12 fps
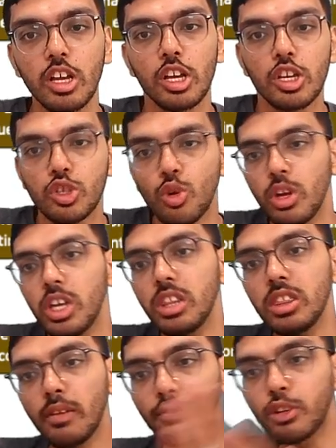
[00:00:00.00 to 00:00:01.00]
So
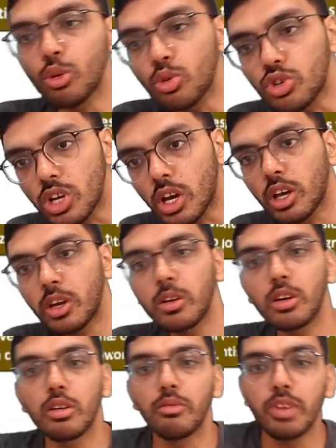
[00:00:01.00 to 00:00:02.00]
in the future,
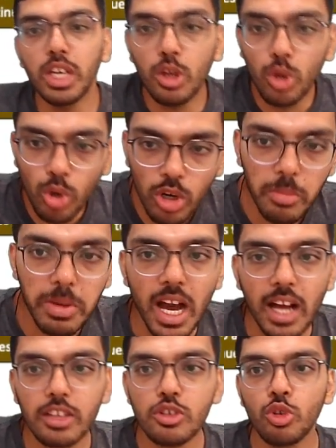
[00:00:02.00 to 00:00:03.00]
we could be
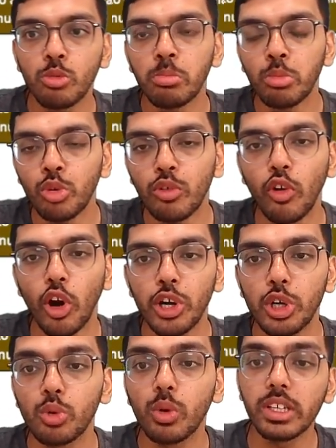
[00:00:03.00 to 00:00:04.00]
asked to move
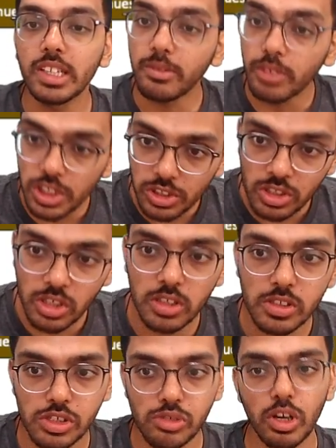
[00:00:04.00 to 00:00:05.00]
on to a divisional
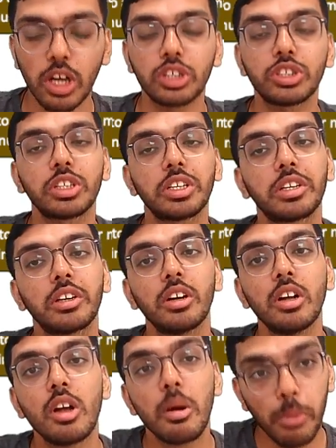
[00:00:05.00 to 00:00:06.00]
structure,
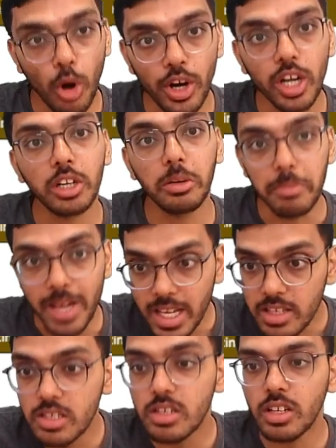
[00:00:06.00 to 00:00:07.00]

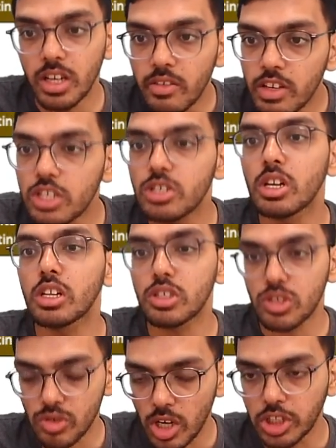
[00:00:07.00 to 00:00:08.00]
product-based divisional
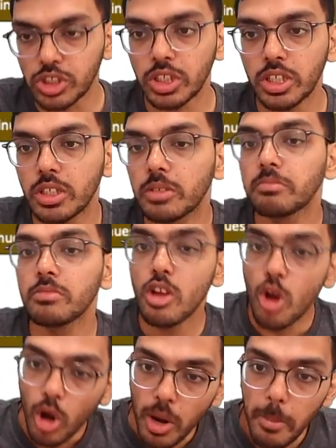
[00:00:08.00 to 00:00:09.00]
structure, or a